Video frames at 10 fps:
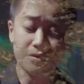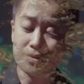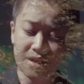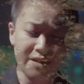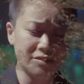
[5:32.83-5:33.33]
who
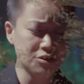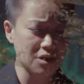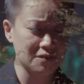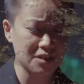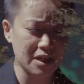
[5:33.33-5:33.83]
scavenge
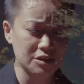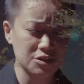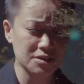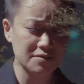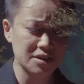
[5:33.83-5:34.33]
off the
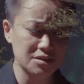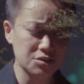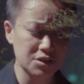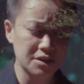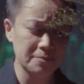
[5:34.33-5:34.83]
edges of
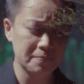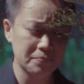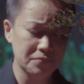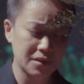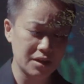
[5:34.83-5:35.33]
history.
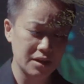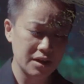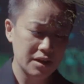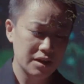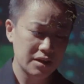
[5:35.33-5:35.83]

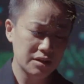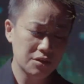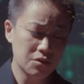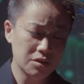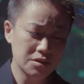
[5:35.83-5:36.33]
In
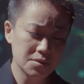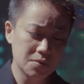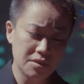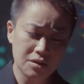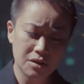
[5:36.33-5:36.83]
accordance
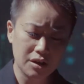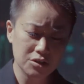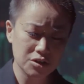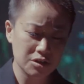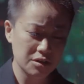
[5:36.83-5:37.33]
with their
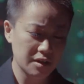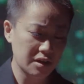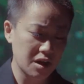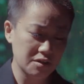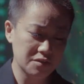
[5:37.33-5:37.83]
culture, they
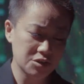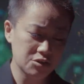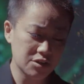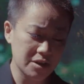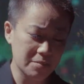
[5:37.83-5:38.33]
carve
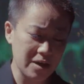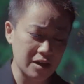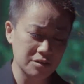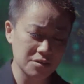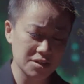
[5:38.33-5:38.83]
intricate
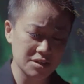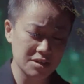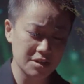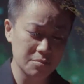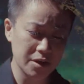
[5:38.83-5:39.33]
patterns
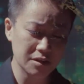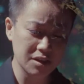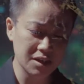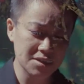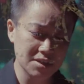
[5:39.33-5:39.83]
into their
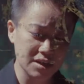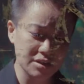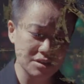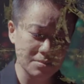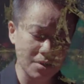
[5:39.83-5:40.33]
bark-like
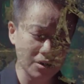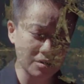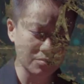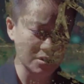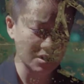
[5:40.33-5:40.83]
skin to mark
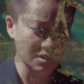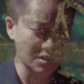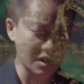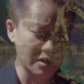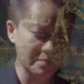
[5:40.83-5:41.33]
and predict
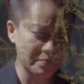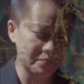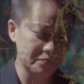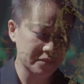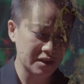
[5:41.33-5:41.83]
time.
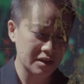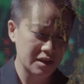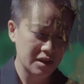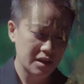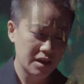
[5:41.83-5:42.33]

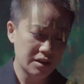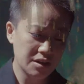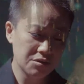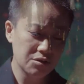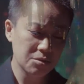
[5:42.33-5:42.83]

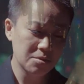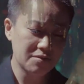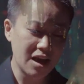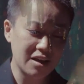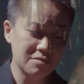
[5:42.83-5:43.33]
Another group
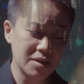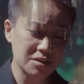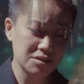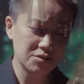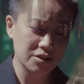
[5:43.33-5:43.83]
of
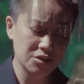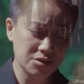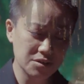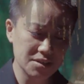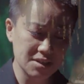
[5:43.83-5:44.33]
hive-minded
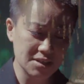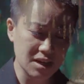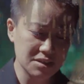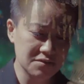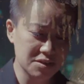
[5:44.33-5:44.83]
creatures the
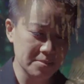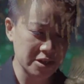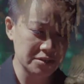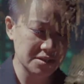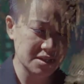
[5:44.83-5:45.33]
size of
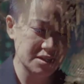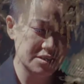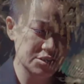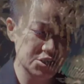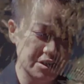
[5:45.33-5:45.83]
tomato
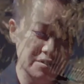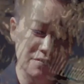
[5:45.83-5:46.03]
seeds share a